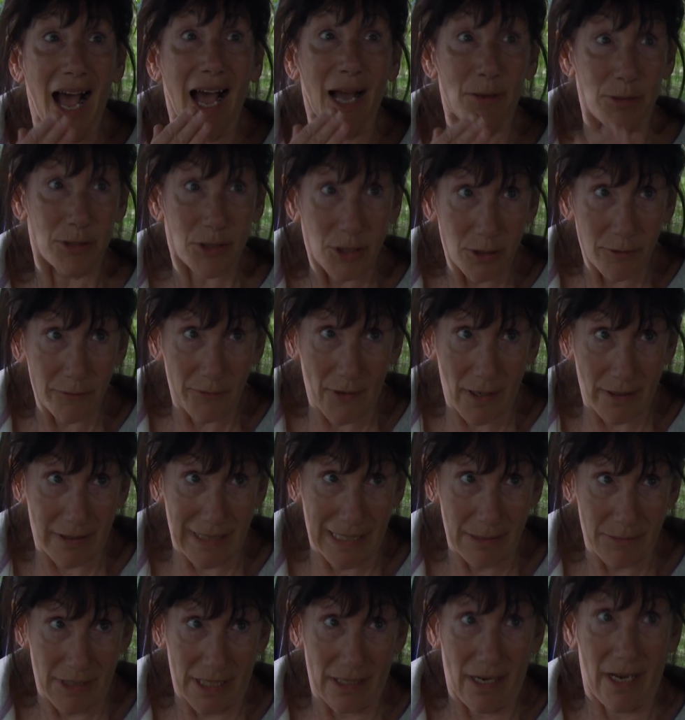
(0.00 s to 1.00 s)
I was too far
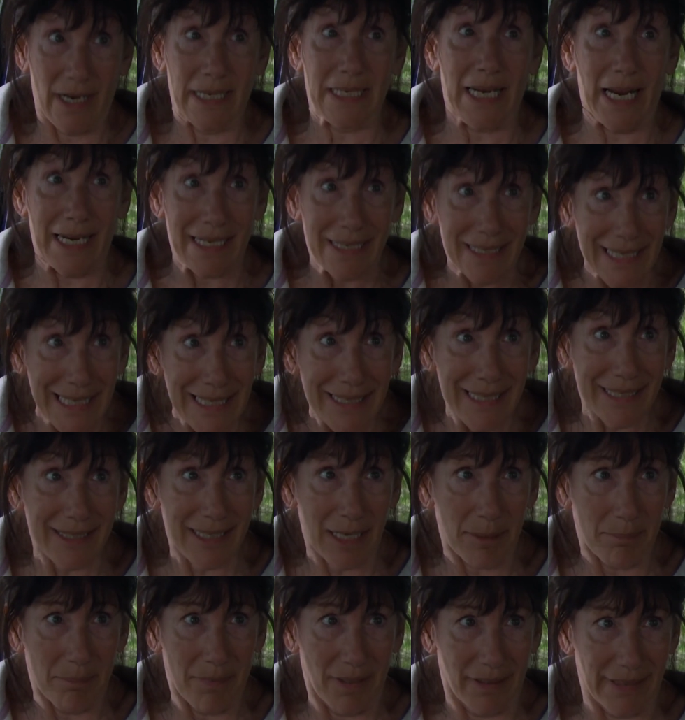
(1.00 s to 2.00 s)
down the line. I needed
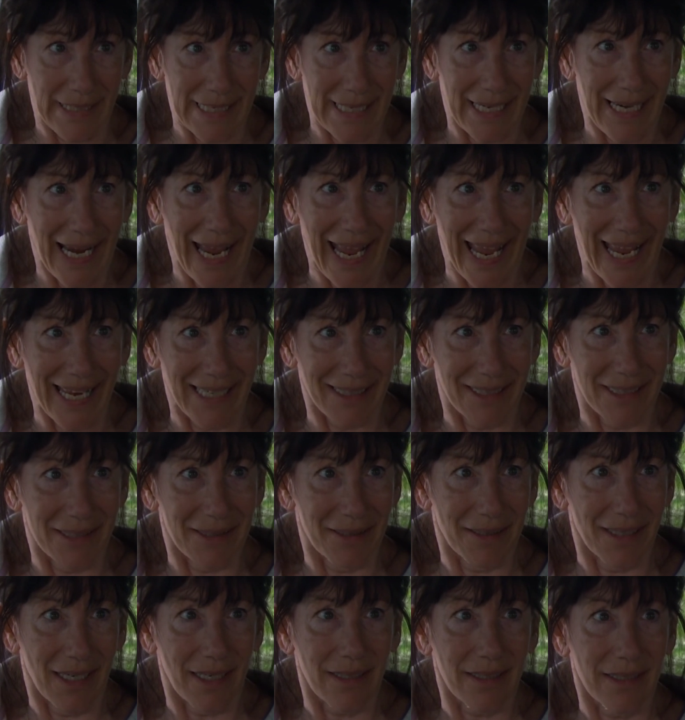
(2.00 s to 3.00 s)
that money and.
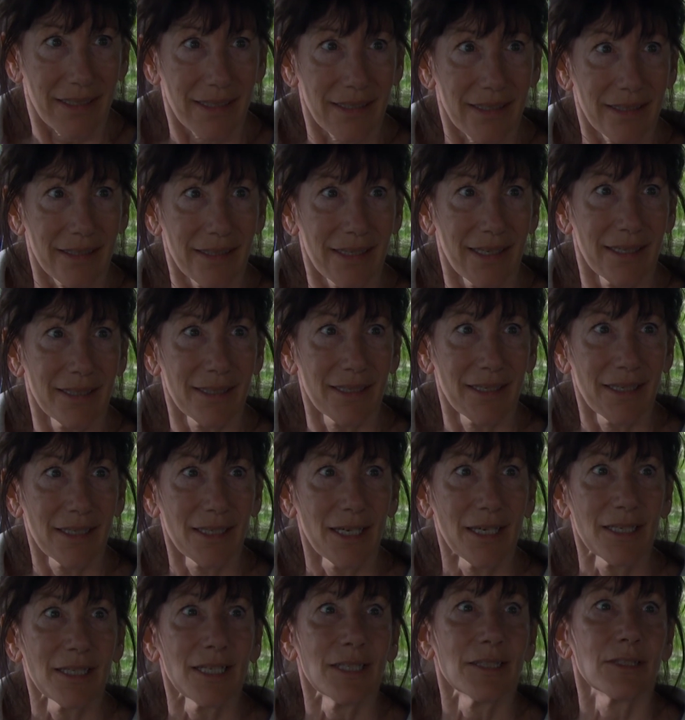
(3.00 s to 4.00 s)

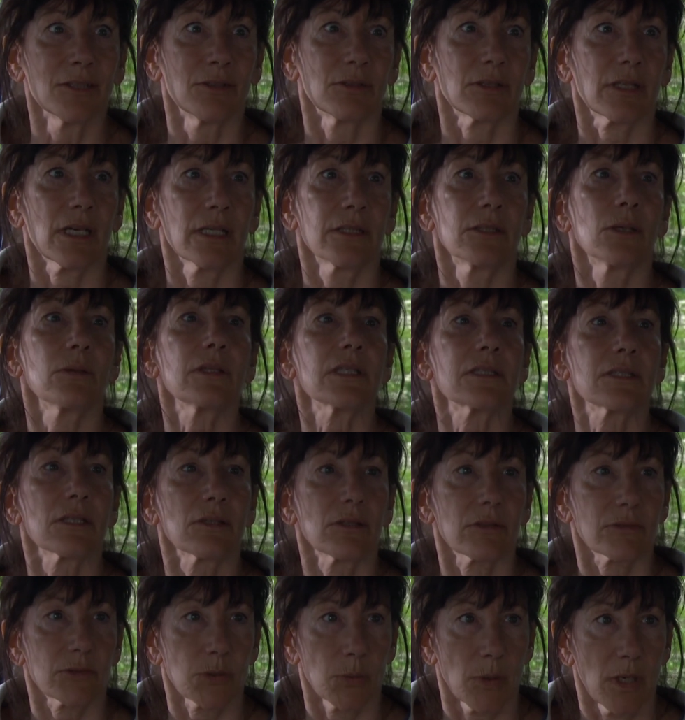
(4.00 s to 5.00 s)
Look, I know there's a
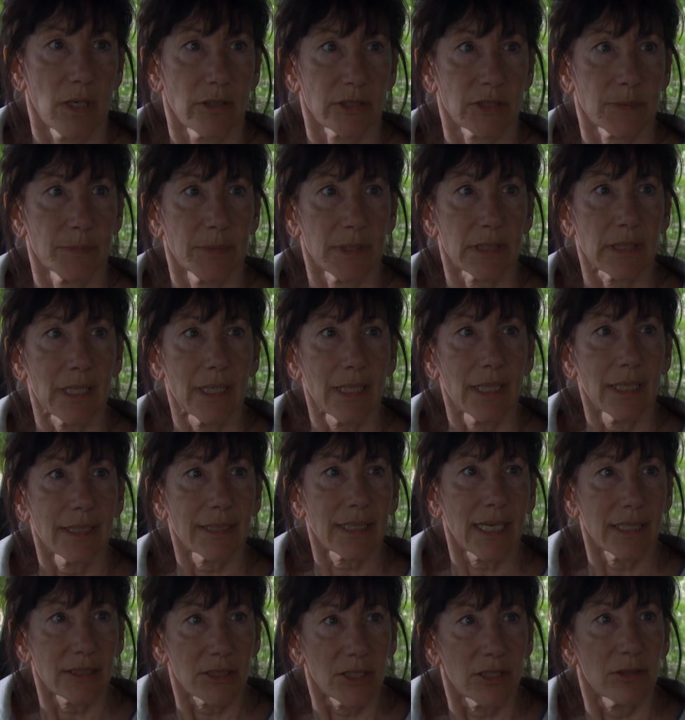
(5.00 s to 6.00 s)
lot to ask, but
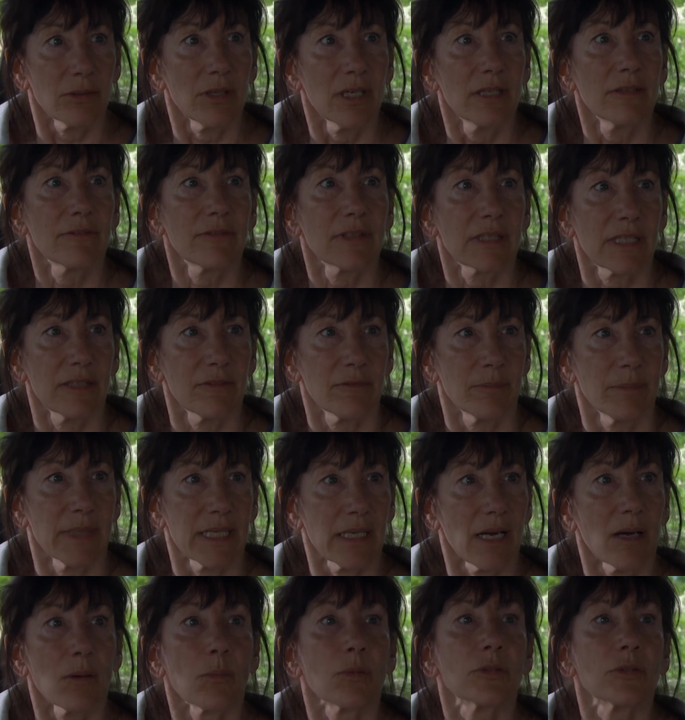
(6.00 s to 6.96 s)
can you forgive me? I